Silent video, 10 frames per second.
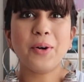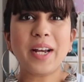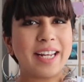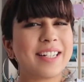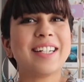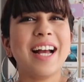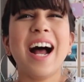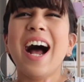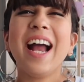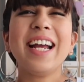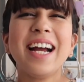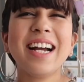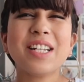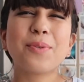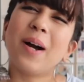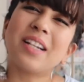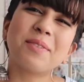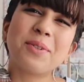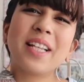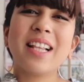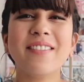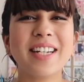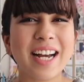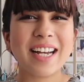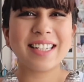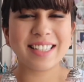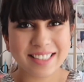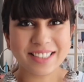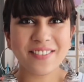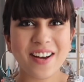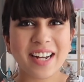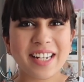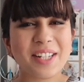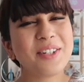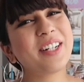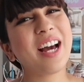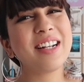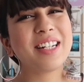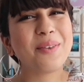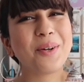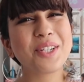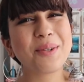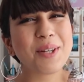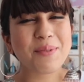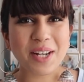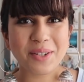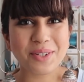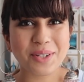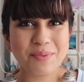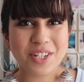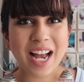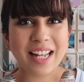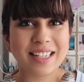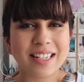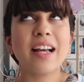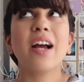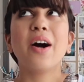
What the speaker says: Okay. Hi guys, welcome to With Love Inaaya. This is Shivangi and you're currently watching me on my YouTube channel.